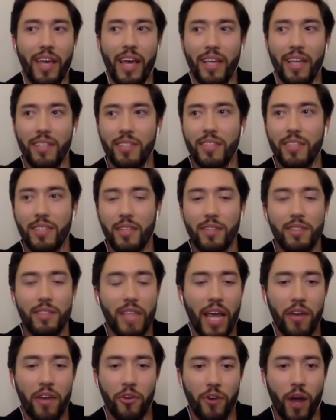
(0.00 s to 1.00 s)
And
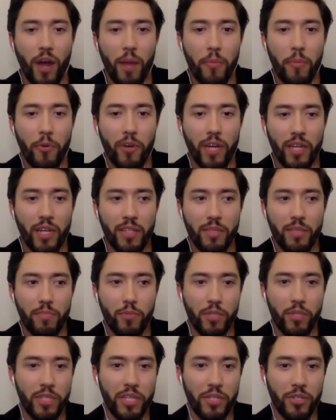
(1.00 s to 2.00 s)
standard operating
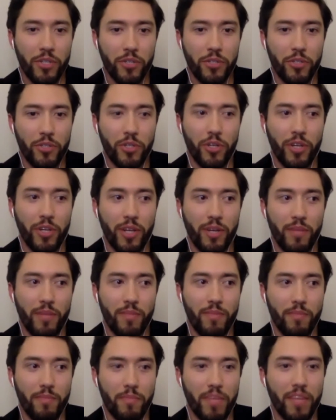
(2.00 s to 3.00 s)
procedures shouldn't
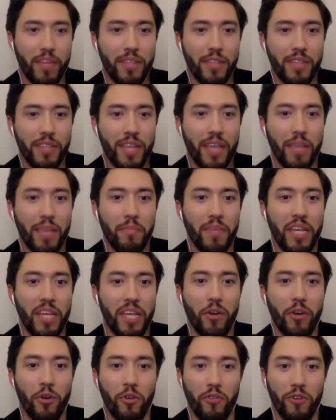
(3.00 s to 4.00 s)
be the same
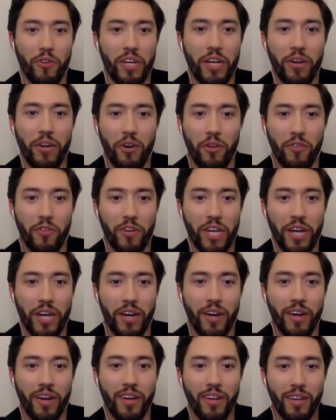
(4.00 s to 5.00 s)
year over year over
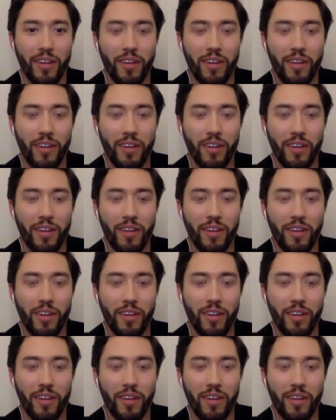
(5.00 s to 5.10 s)
year.